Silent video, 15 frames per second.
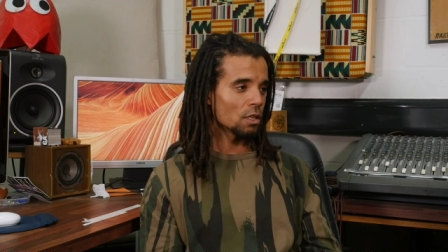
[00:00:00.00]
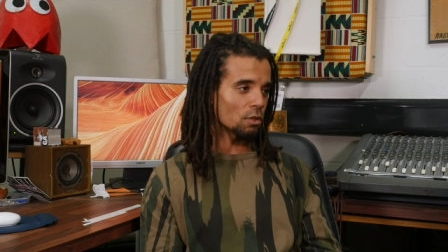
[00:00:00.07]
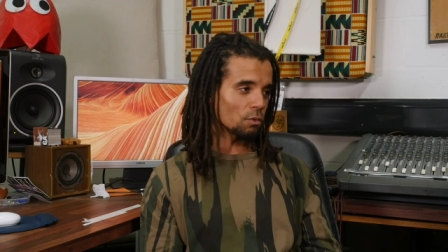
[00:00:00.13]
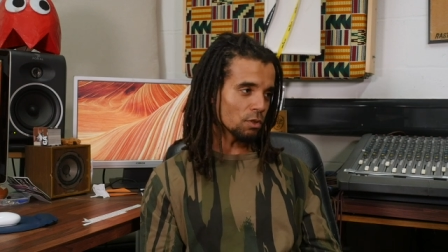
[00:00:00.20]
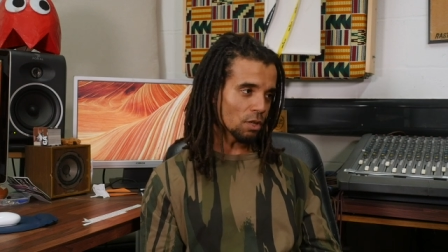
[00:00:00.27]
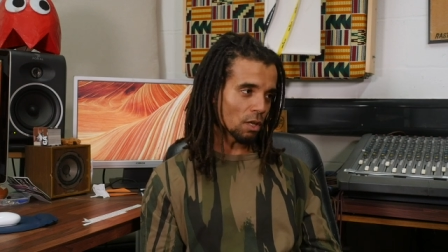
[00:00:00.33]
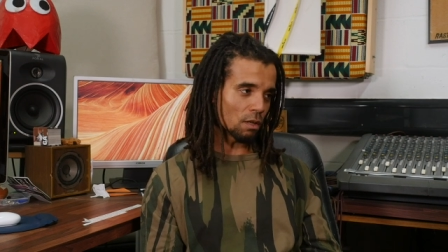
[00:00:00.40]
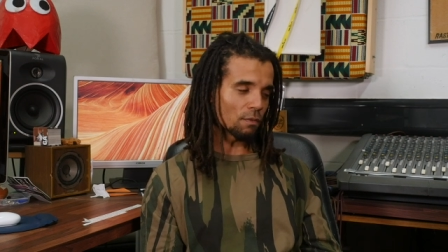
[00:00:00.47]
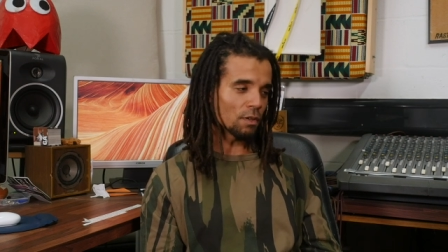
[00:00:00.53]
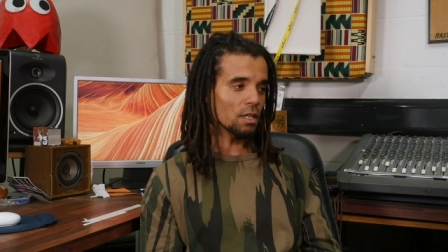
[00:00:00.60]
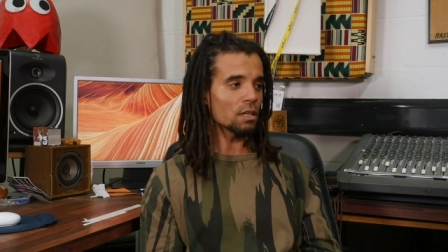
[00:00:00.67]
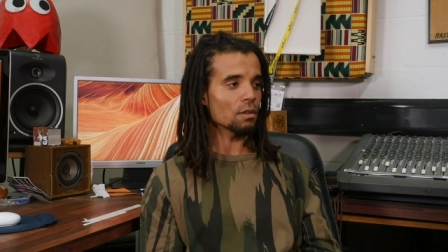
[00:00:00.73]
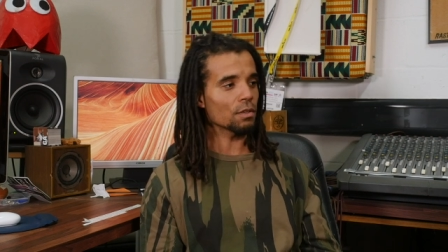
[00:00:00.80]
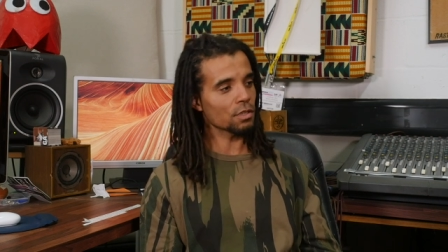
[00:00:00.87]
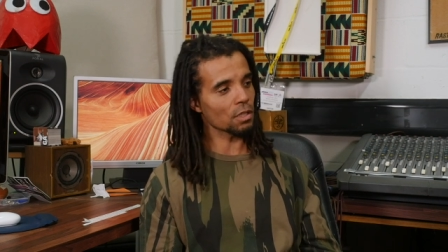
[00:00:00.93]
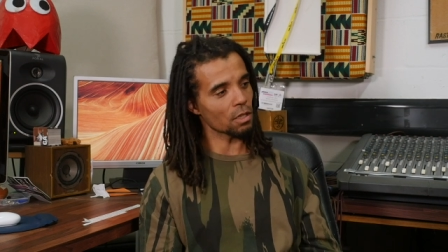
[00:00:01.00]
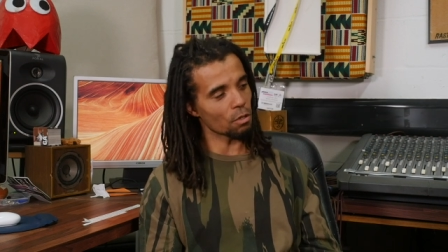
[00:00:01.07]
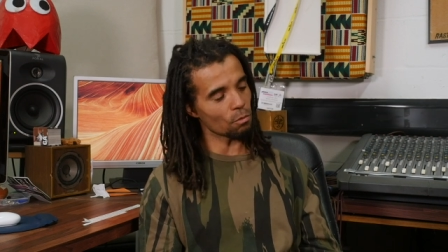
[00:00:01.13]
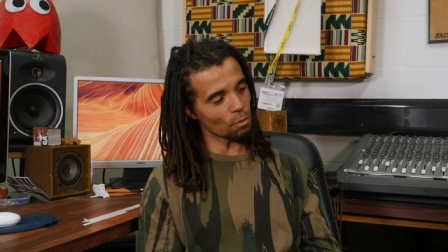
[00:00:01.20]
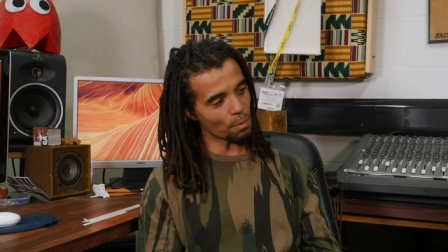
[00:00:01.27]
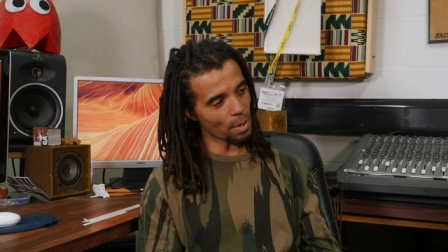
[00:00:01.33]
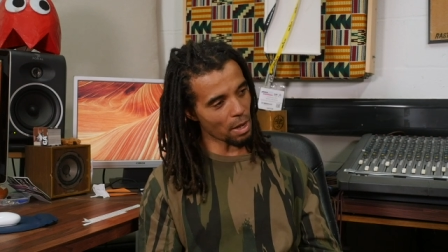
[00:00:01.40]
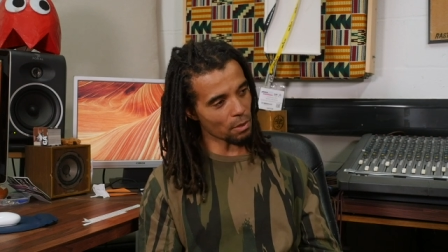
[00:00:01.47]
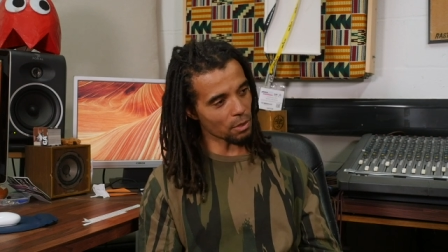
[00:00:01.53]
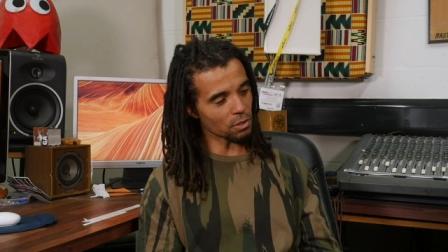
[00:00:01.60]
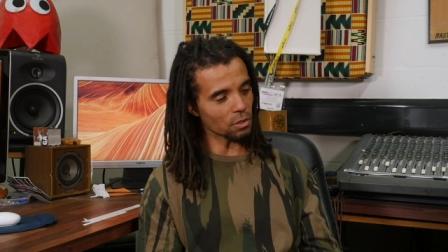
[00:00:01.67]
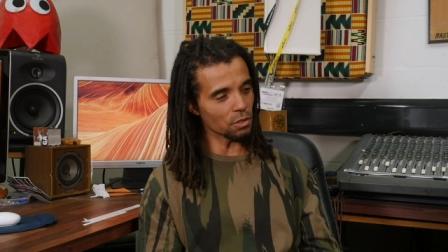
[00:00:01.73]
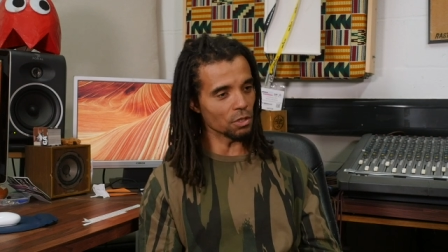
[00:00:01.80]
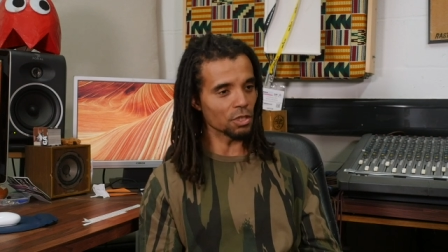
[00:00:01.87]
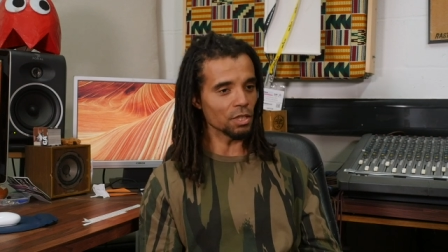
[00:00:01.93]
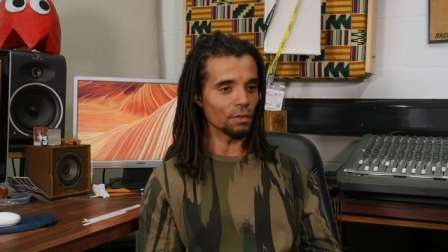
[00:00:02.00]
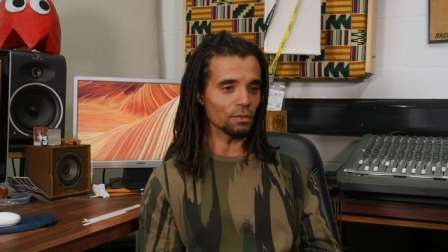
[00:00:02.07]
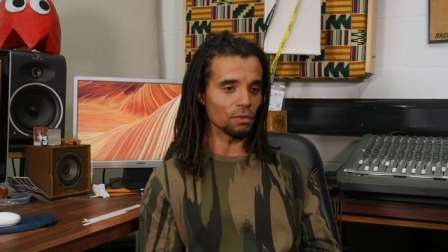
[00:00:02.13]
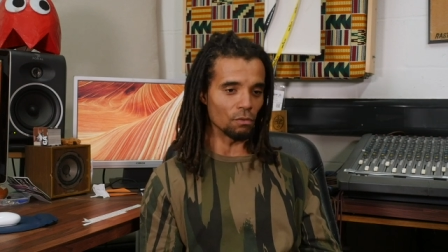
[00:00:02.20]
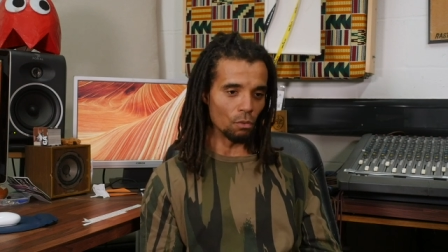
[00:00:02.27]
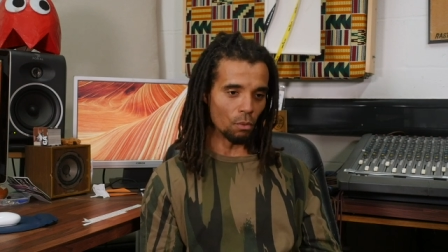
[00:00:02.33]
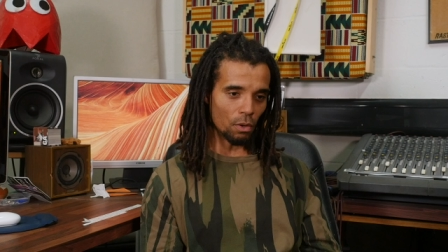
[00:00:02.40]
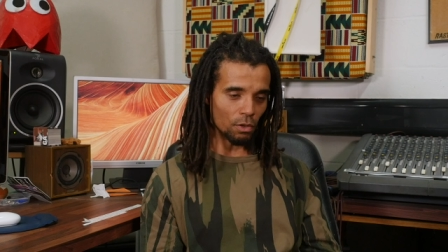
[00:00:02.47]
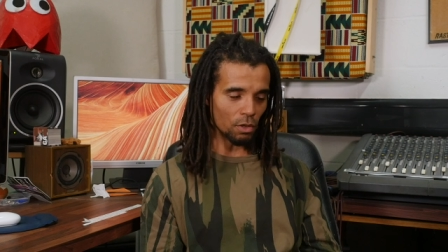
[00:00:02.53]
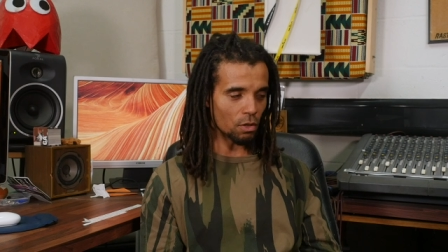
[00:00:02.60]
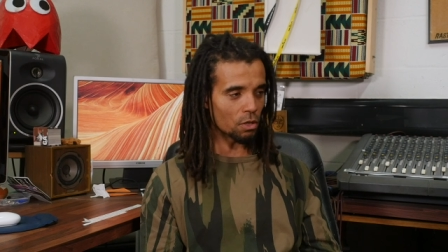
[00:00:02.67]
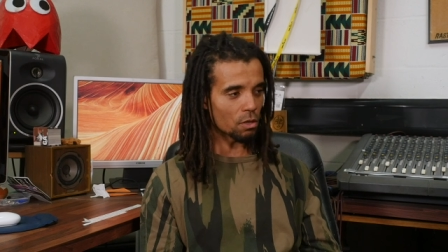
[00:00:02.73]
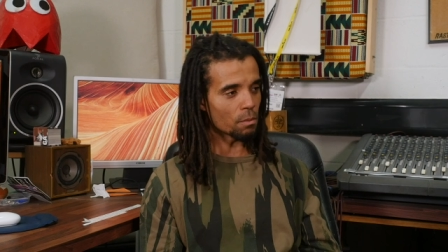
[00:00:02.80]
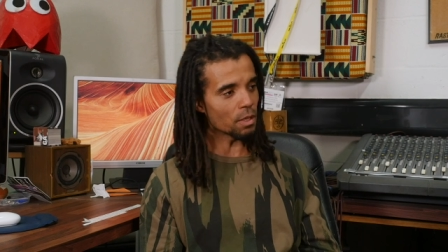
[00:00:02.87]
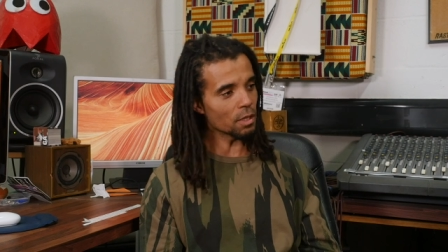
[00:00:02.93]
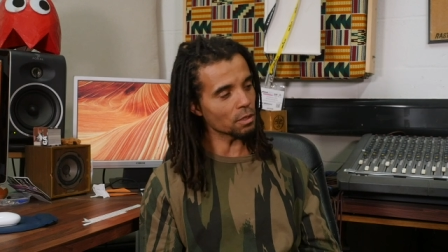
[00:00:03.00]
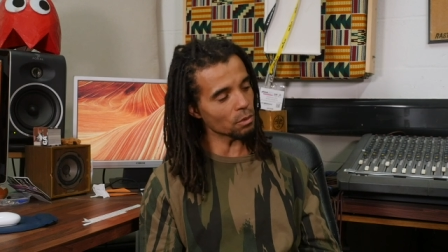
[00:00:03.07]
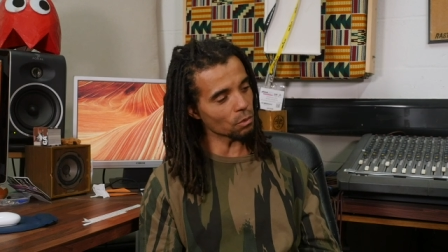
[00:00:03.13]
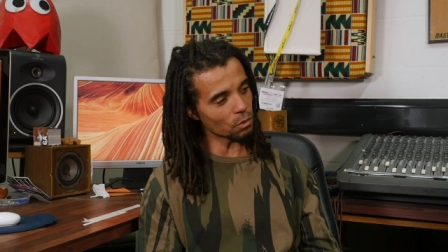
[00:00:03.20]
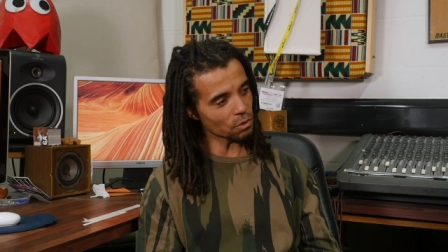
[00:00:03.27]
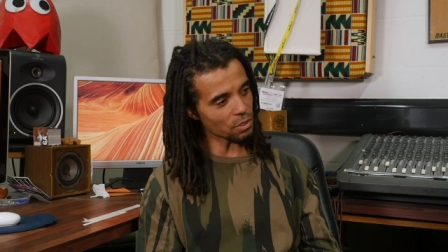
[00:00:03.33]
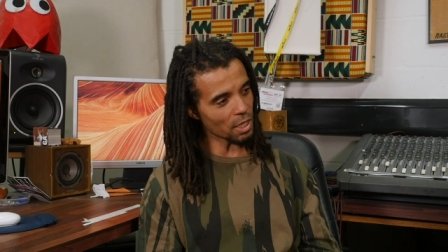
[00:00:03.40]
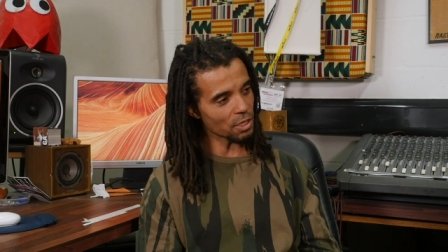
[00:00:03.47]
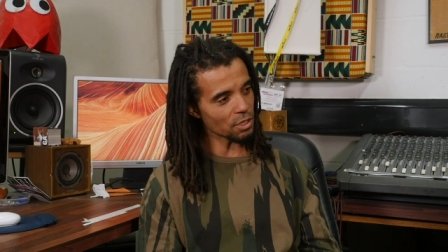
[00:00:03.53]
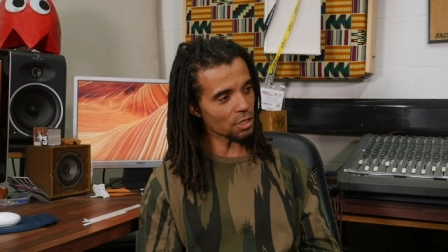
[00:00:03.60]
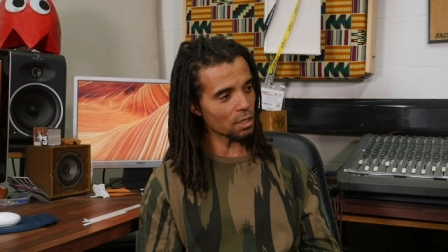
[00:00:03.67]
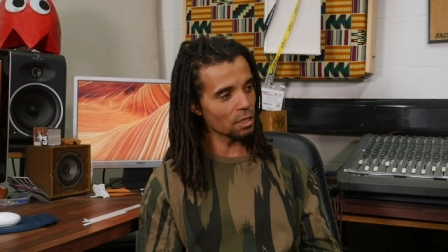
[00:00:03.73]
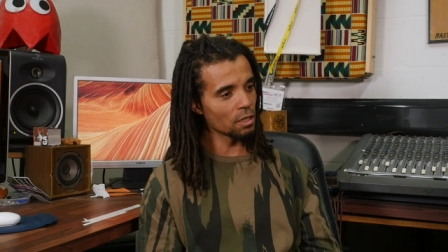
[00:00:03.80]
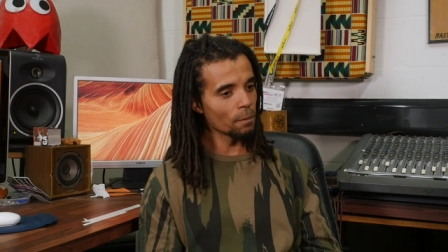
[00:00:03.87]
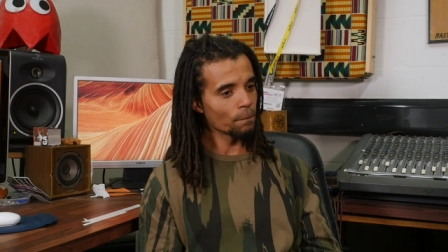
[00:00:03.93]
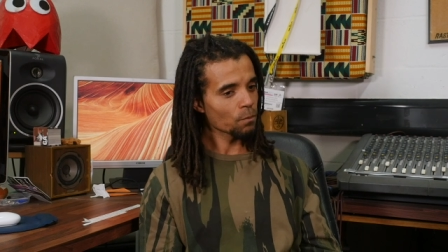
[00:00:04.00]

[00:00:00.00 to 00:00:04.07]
the return of India as a global power, to the shift of the world economy towards Asia.